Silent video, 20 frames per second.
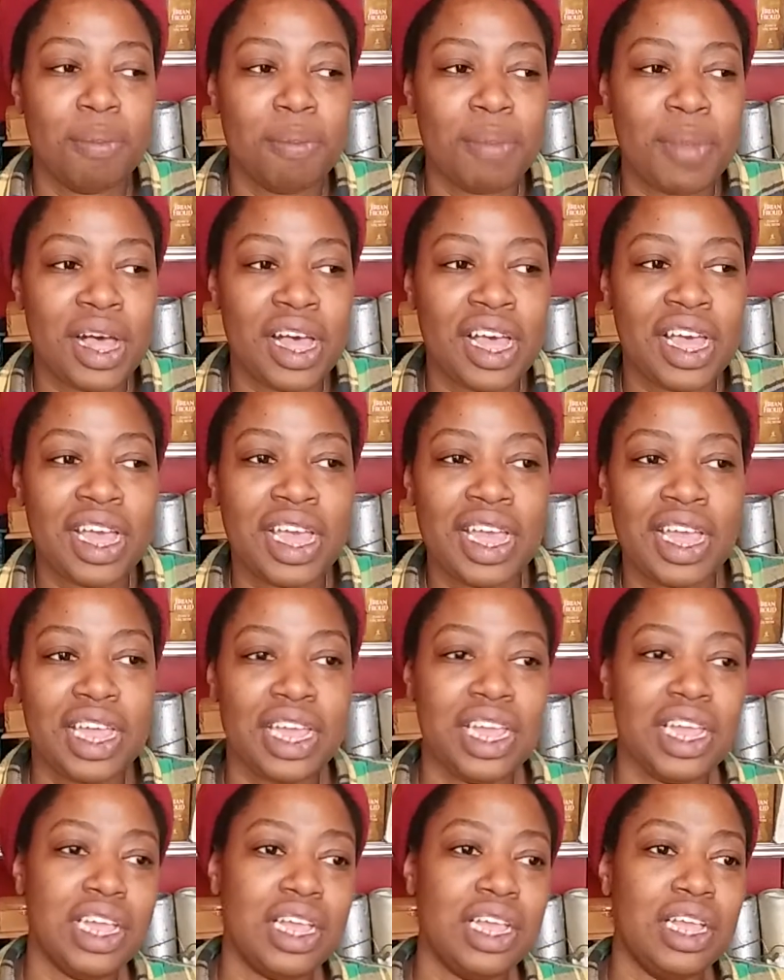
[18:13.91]

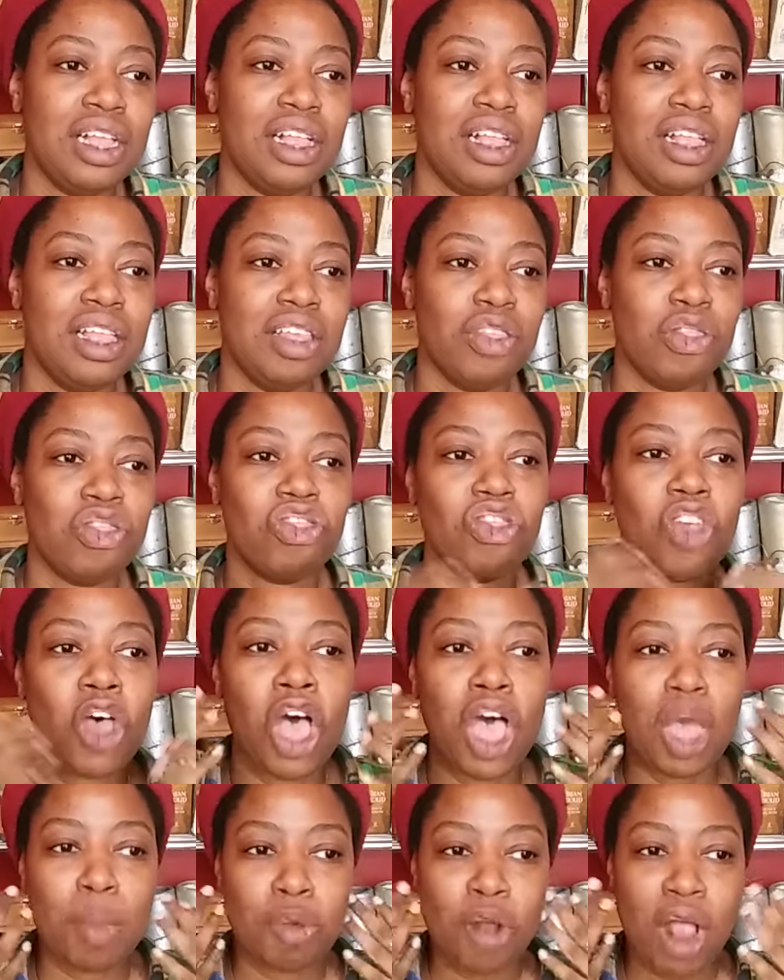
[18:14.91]
my
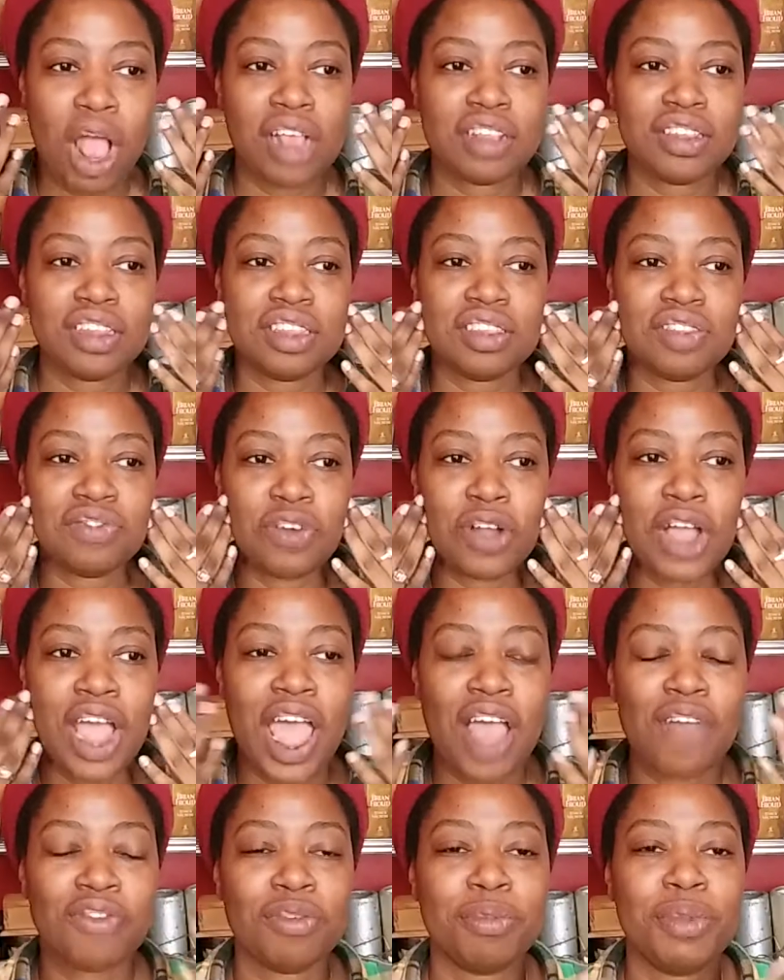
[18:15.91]
thought process for
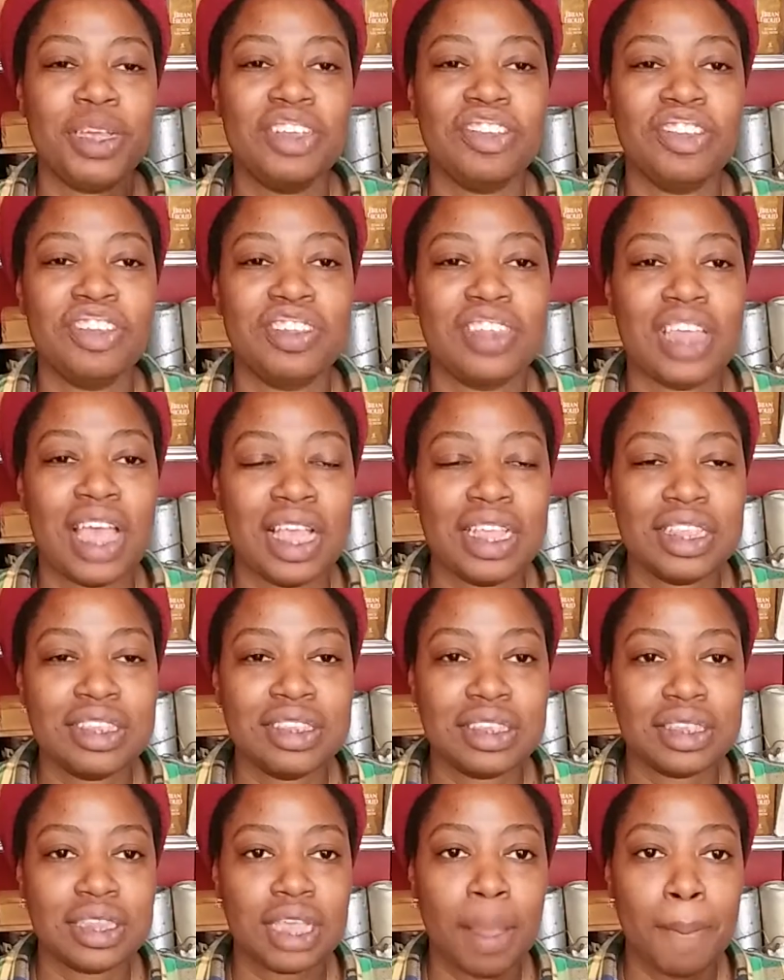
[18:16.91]
affirmations
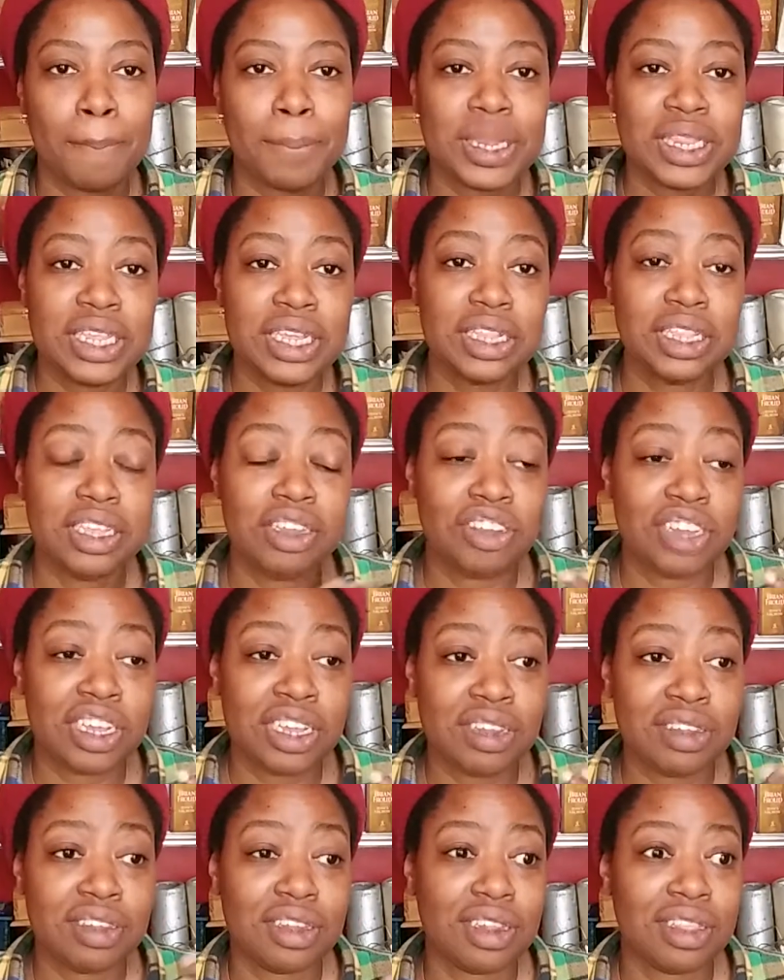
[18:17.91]
has completely
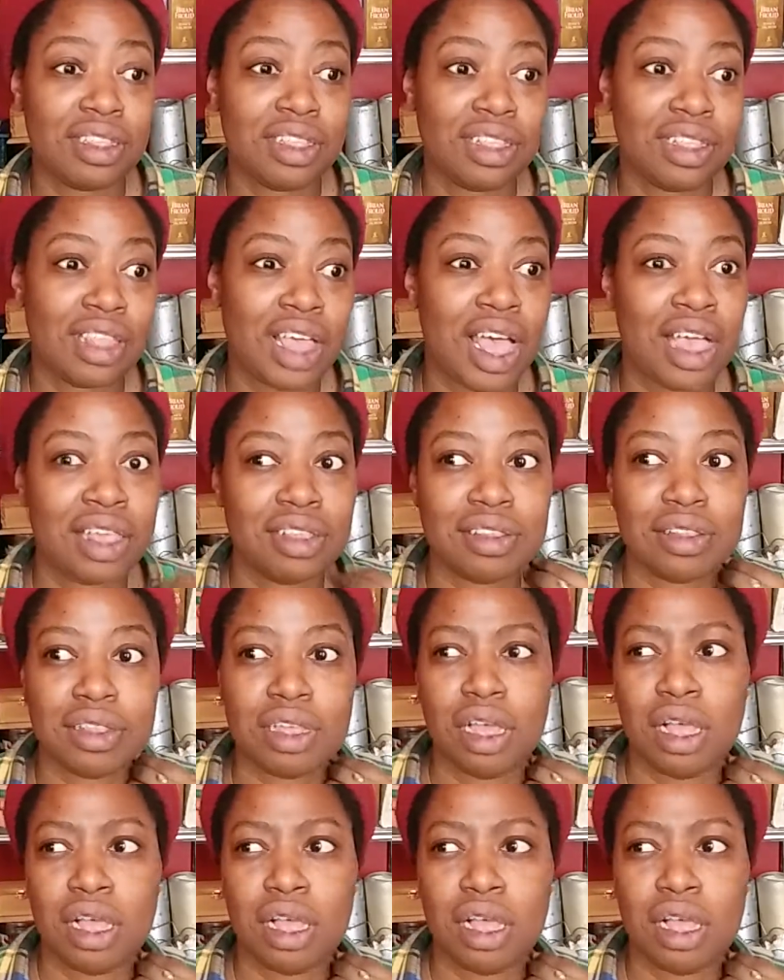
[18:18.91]
changed in the last